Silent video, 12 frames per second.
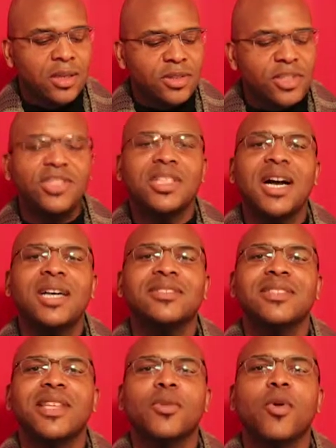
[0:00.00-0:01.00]
she's
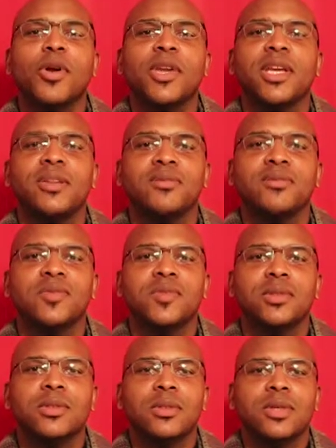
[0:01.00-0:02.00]
constantly working,
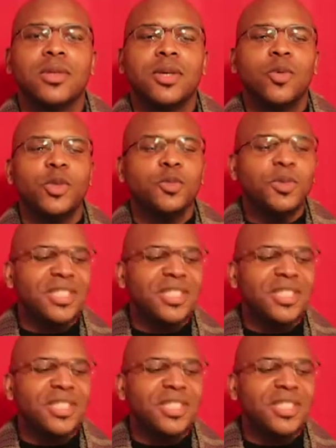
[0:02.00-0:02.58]
which